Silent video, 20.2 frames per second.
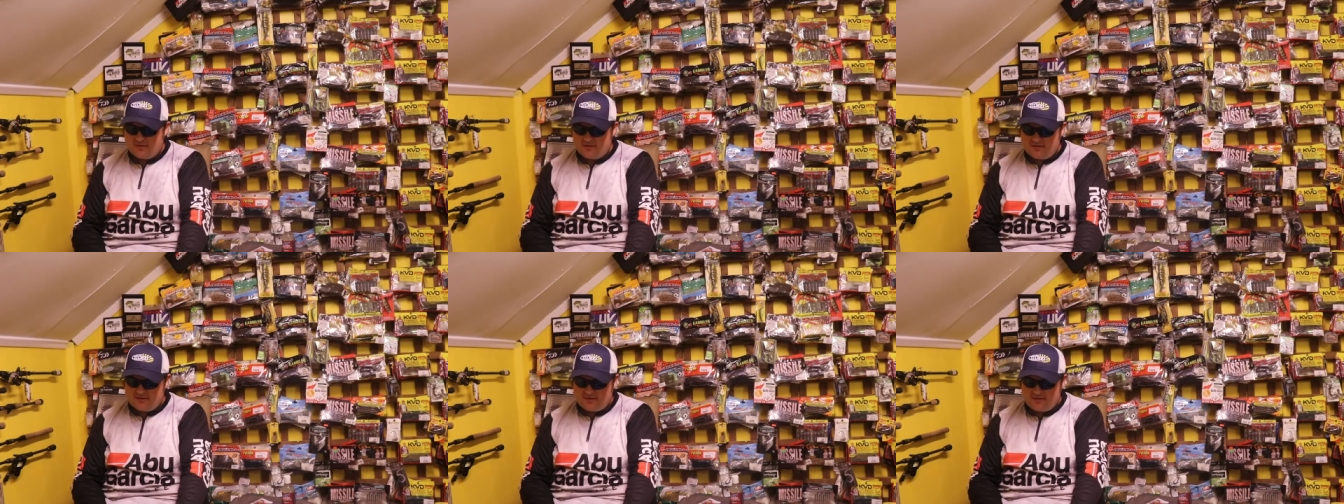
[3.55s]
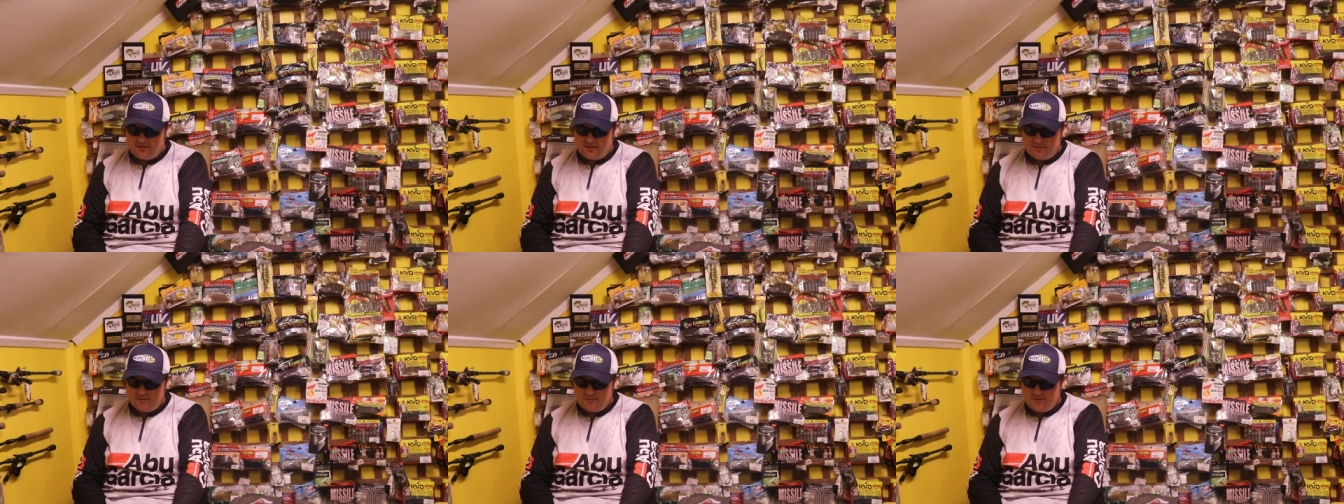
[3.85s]
Got the
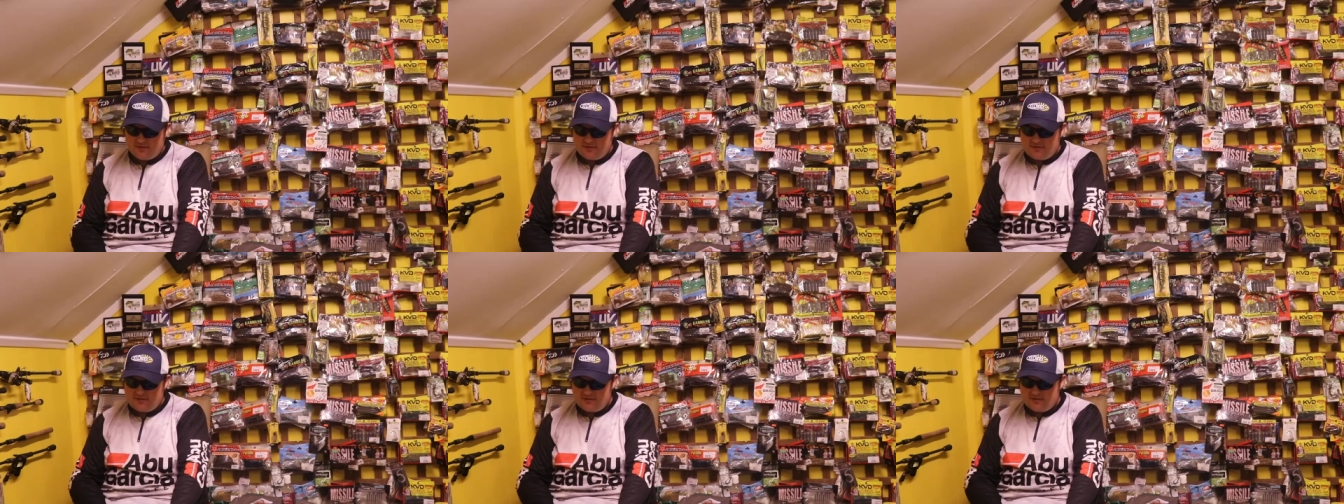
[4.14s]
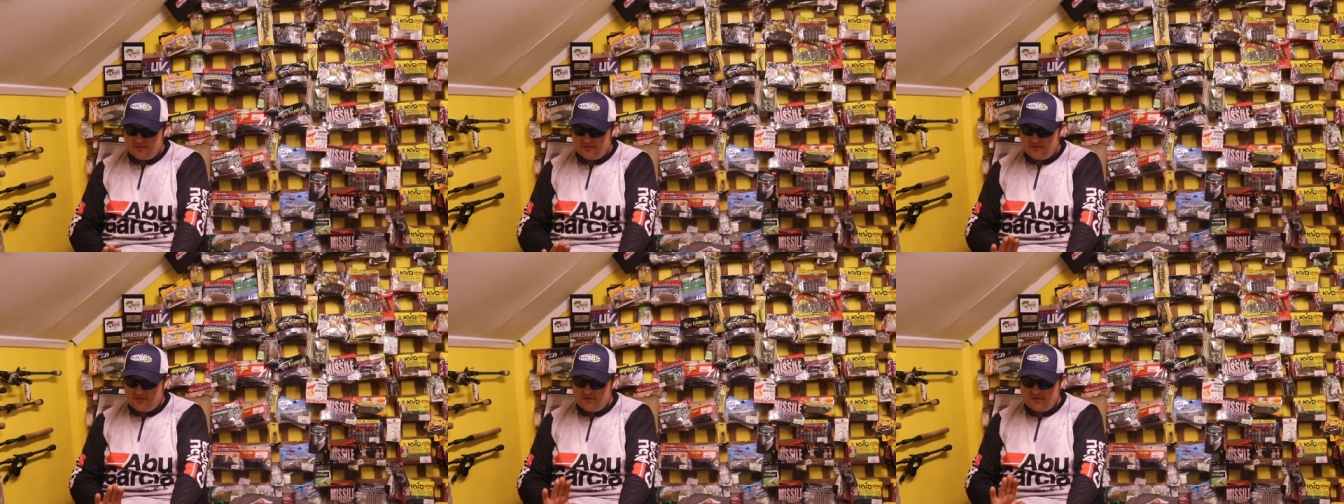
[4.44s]
tournament
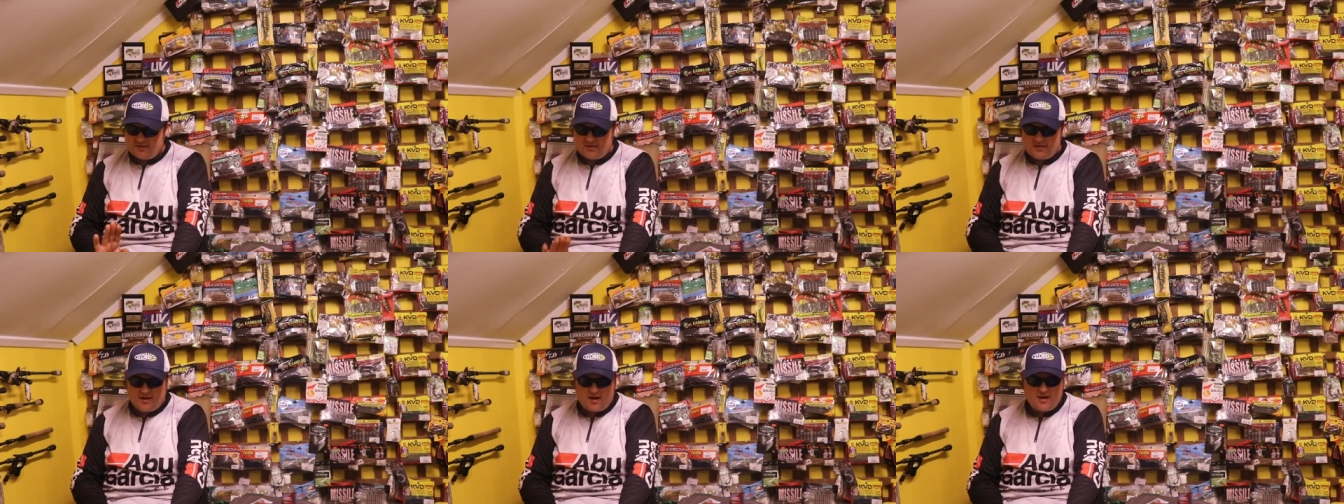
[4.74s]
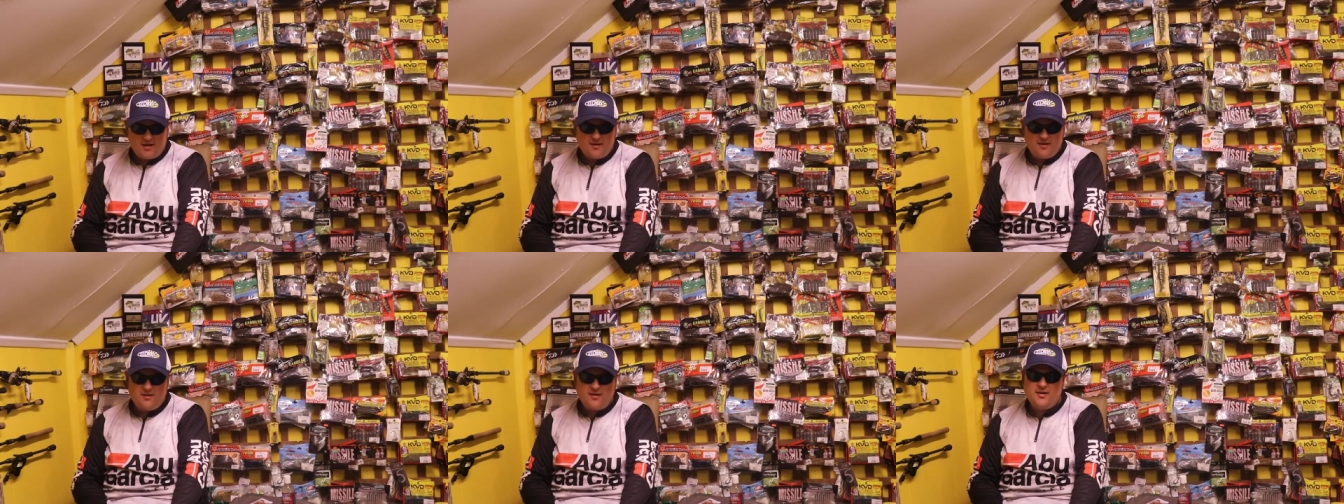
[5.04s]

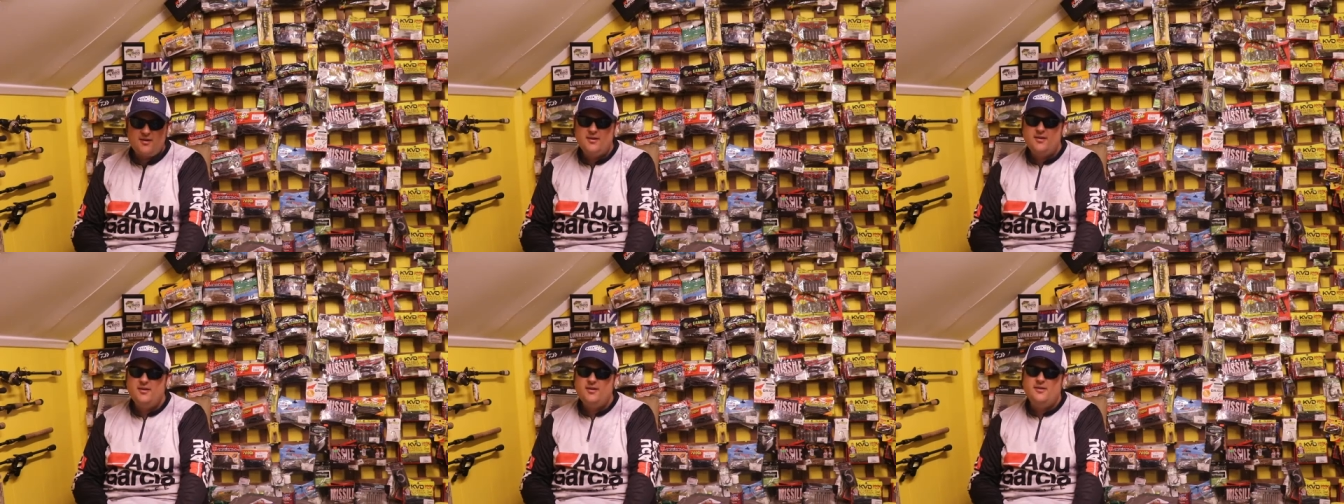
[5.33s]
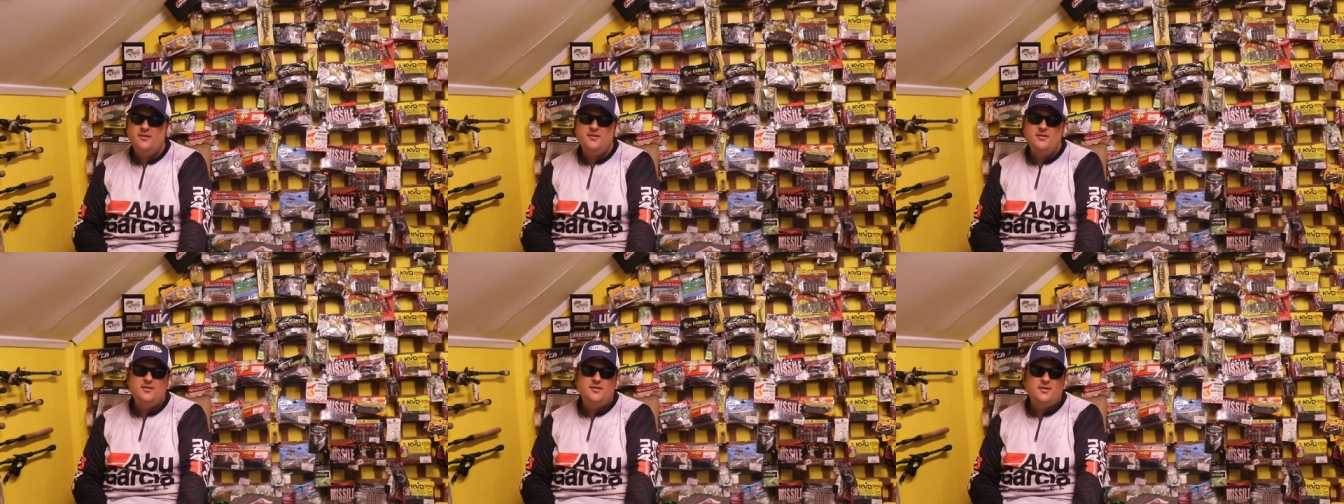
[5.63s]
attire on
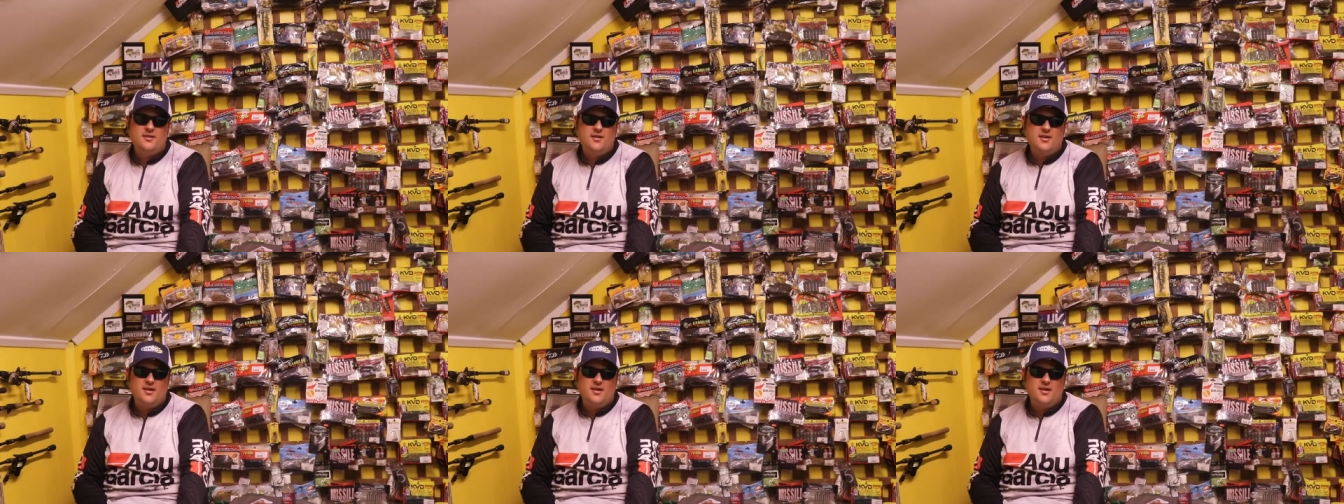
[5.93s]
here.